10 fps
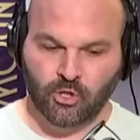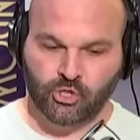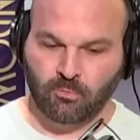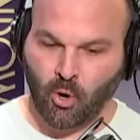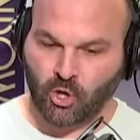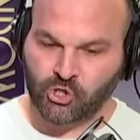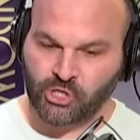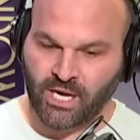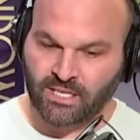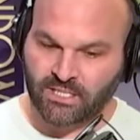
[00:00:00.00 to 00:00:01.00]
Jamar
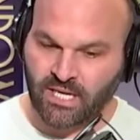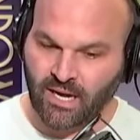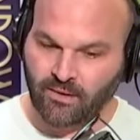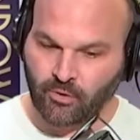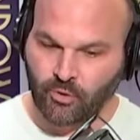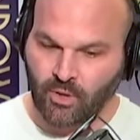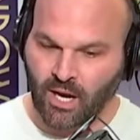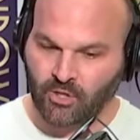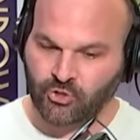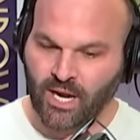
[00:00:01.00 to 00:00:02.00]
Chase signed their new
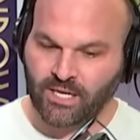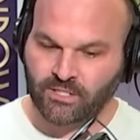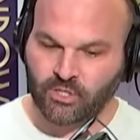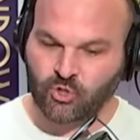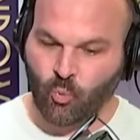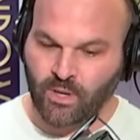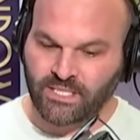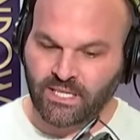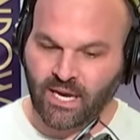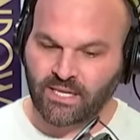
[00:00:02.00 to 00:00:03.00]
contracts, the
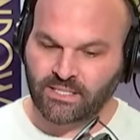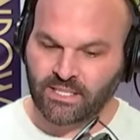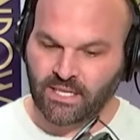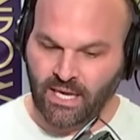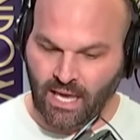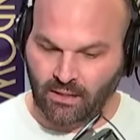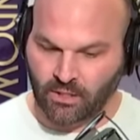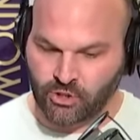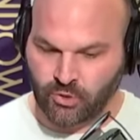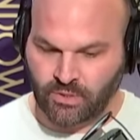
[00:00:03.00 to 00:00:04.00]
2019
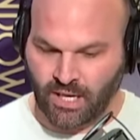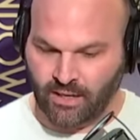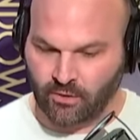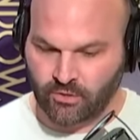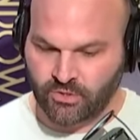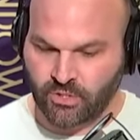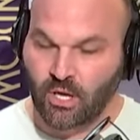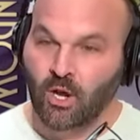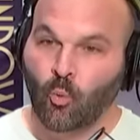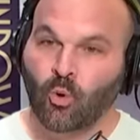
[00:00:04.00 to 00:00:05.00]
LSU Tigers
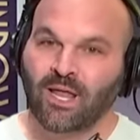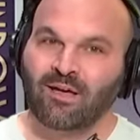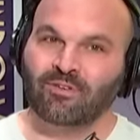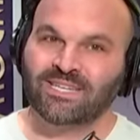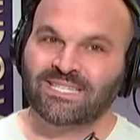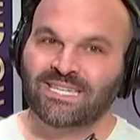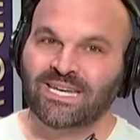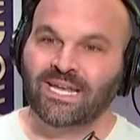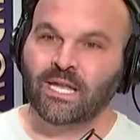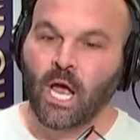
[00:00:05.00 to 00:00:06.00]
will have
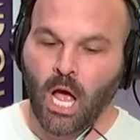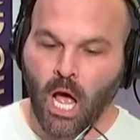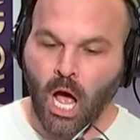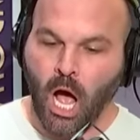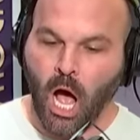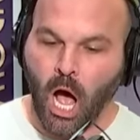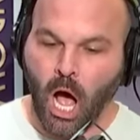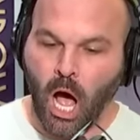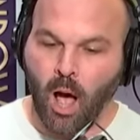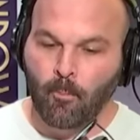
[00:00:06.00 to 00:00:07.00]
exceeded
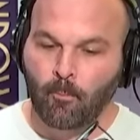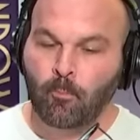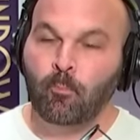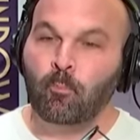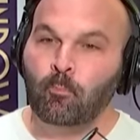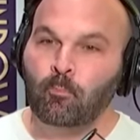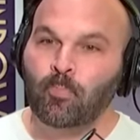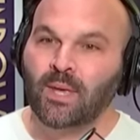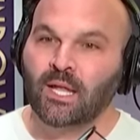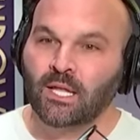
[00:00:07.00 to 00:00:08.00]
$1
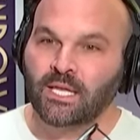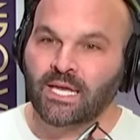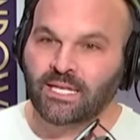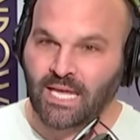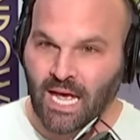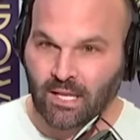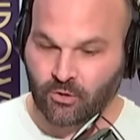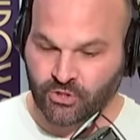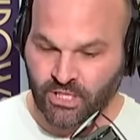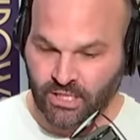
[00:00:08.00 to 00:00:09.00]
billion
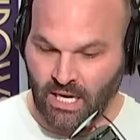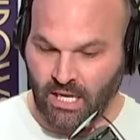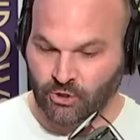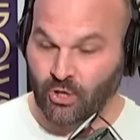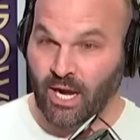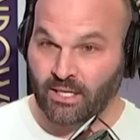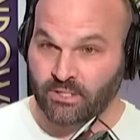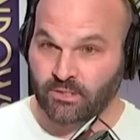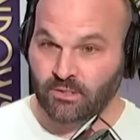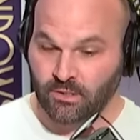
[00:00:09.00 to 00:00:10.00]
in
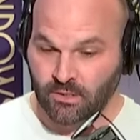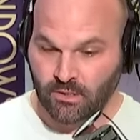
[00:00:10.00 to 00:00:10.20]
contracts.